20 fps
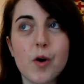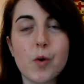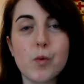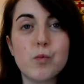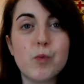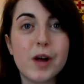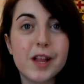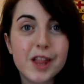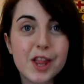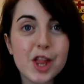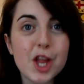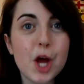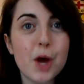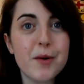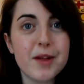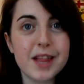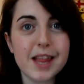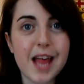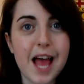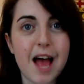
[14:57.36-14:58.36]
once
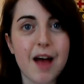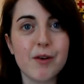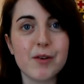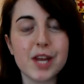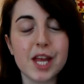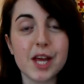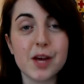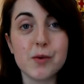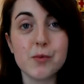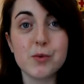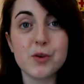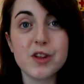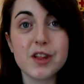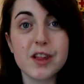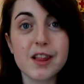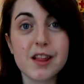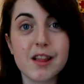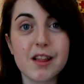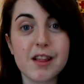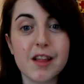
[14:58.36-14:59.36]
going down, it
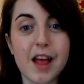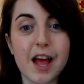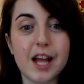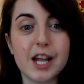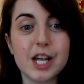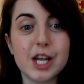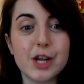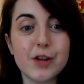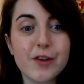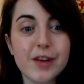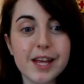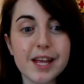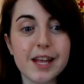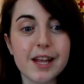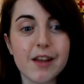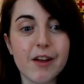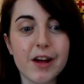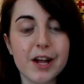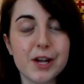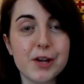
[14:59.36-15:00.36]
was, and
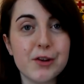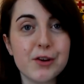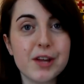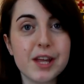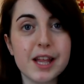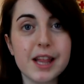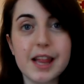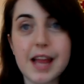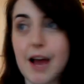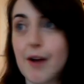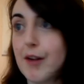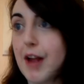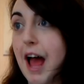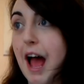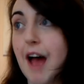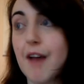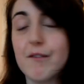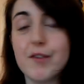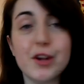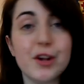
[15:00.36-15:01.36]
looking down,
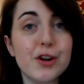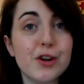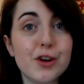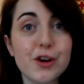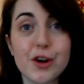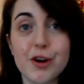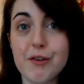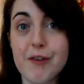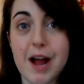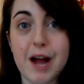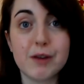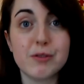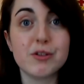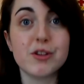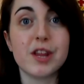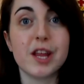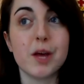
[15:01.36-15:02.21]
having a look around,